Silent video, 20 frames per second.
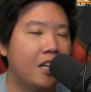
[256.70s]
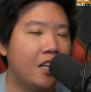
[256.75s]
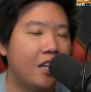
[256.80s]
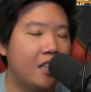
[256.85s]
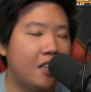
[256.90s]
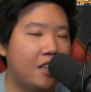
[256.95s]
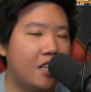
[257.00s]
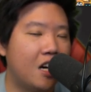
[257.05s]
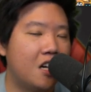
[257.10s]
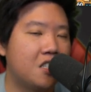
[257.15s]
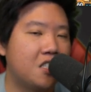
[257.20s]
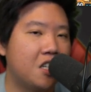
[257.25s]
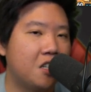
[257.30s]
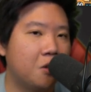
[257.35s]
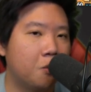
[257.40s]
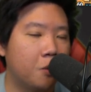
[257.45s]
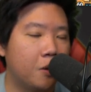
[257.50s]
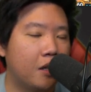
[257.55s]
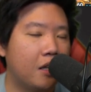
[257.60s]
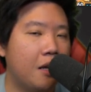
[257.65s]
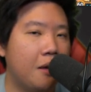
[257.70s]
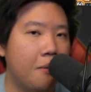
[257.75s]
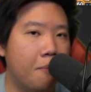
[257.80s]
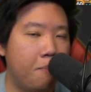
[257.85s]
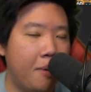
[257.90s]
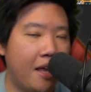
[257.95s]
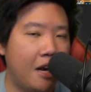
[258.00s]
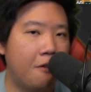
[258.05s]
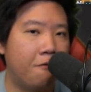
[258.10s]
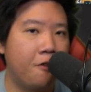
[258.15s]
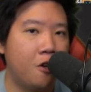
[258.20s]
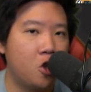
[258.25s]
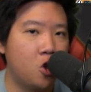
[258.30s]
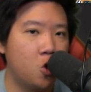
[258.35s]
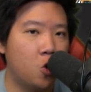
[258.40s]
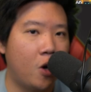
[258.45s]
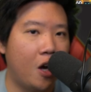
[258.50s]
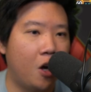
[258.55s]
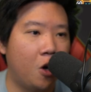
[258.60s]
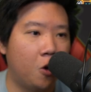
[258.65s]
it doesn't really benefit
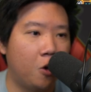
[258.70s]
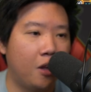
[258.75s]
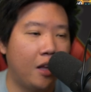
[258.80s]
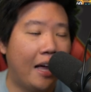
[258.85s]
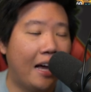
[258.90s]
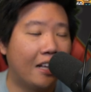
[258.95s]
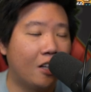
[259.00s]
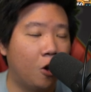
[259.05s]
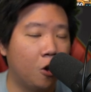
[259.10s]
you a whole lot.